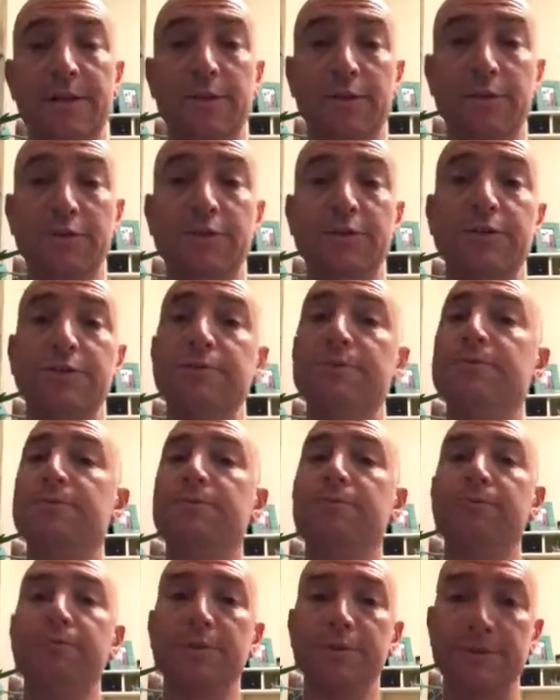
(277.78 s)
coach
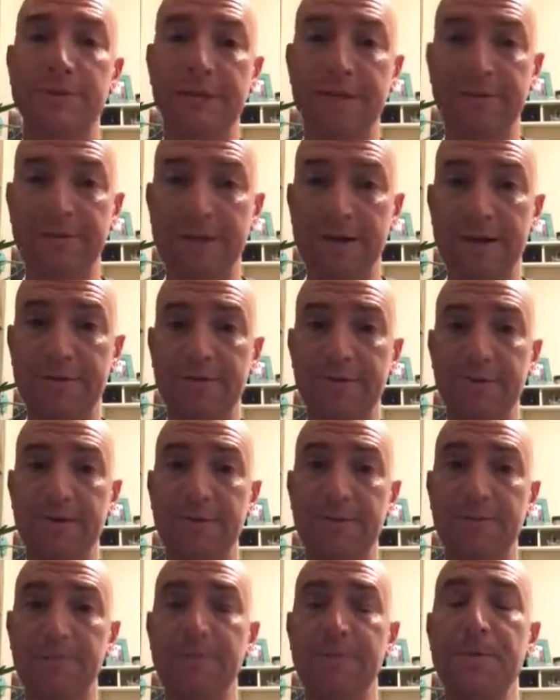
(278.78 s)
perceived
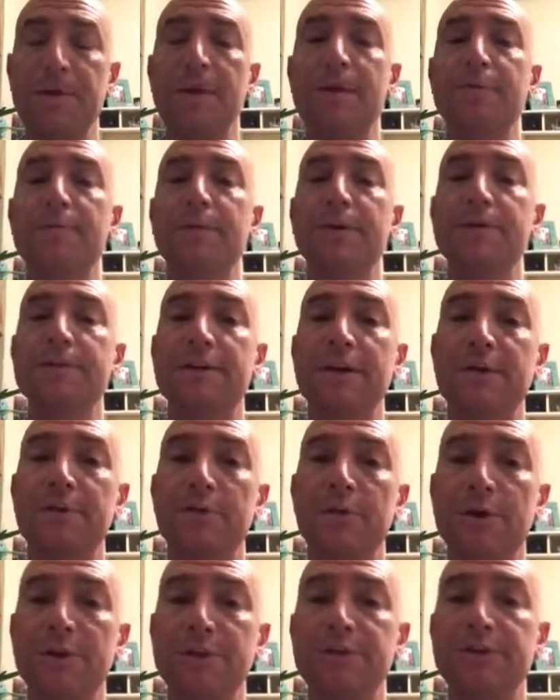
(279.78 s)
effort, because I
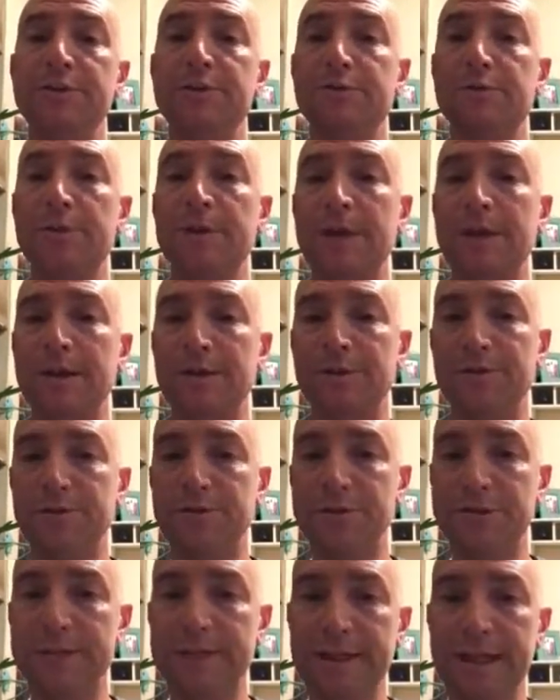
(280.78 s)
want you to really
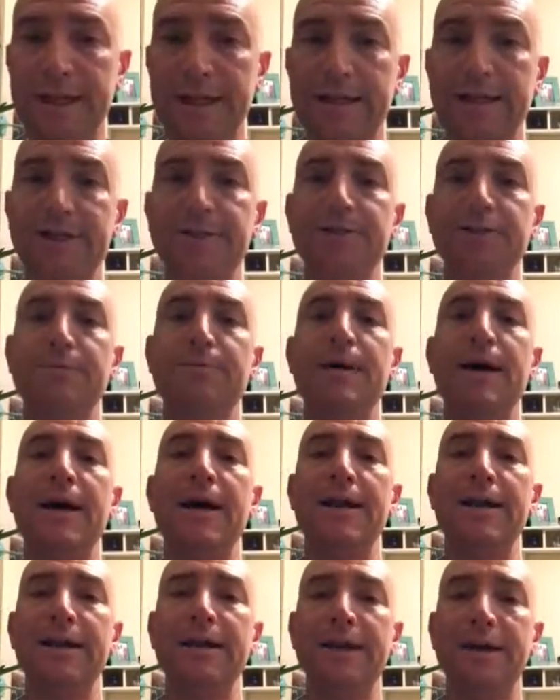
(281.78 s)
understand your
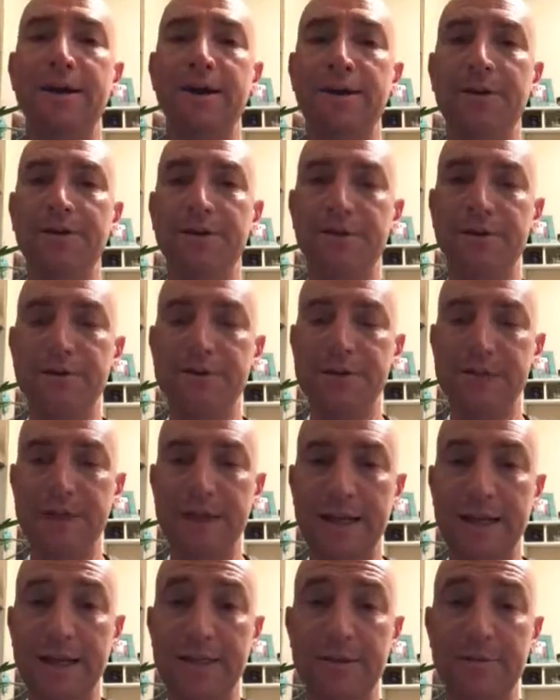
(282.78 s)
body,
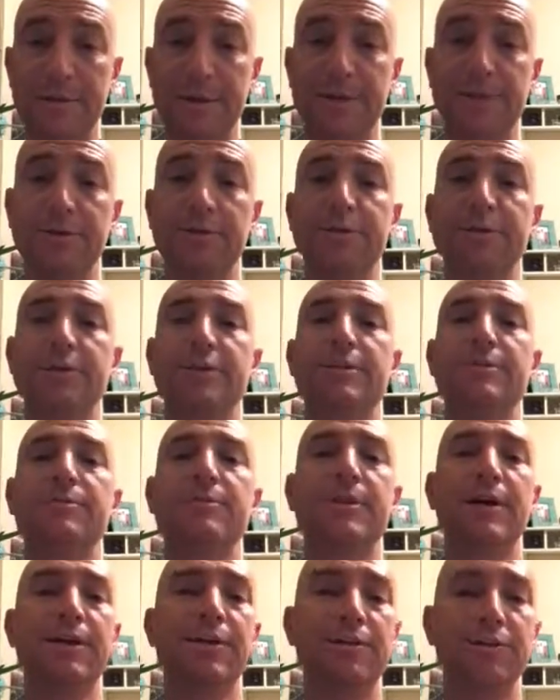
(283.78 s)
understand the muscle
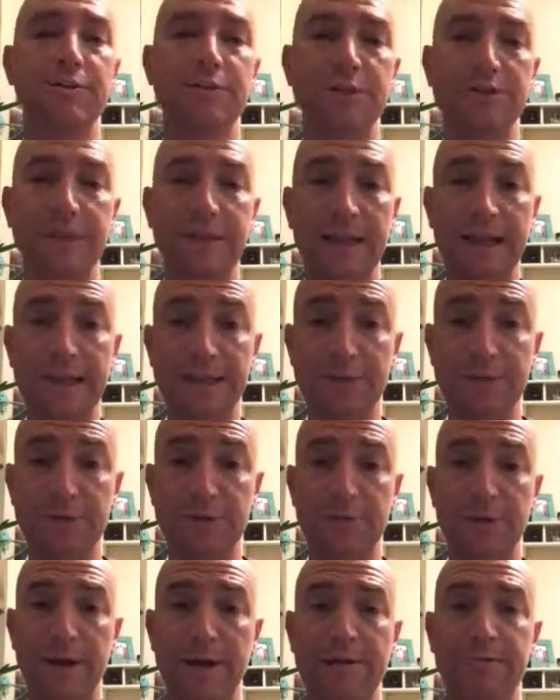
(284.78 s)
systems, understand
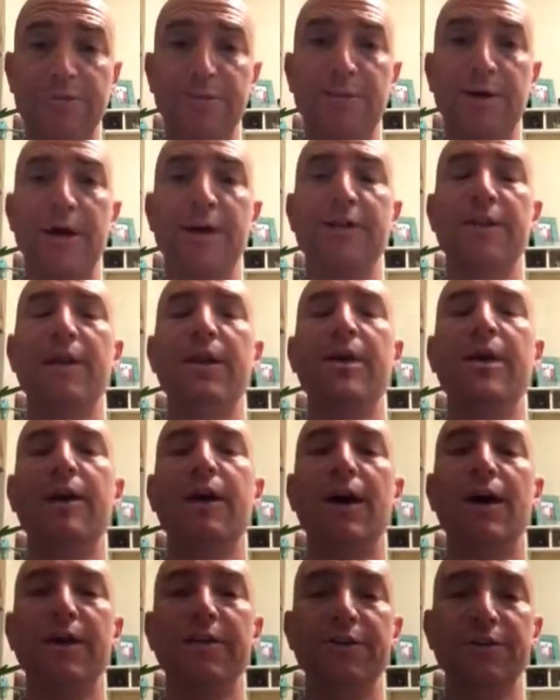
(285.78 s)
your rate of breath,
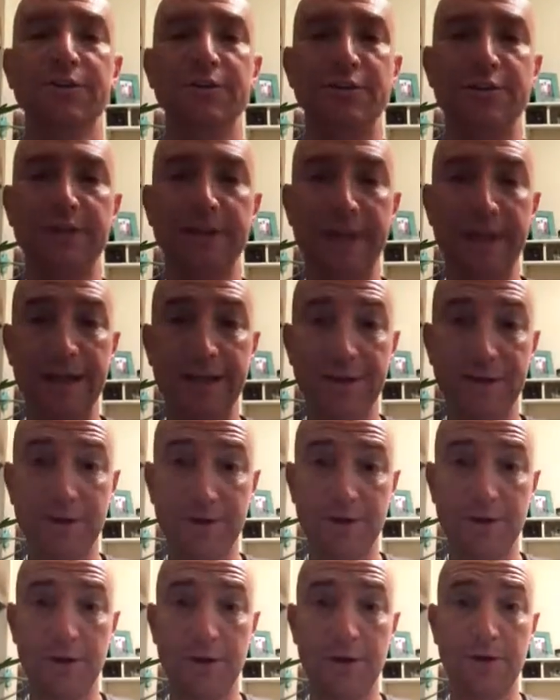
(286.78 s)
understand
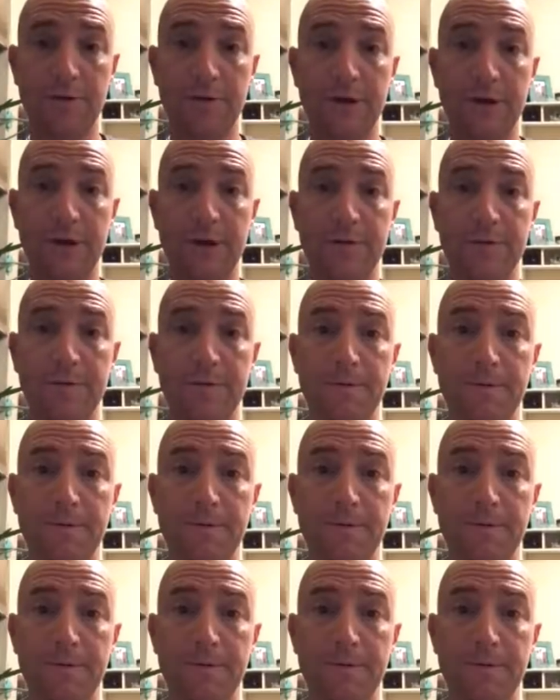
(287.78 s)
your heart rate,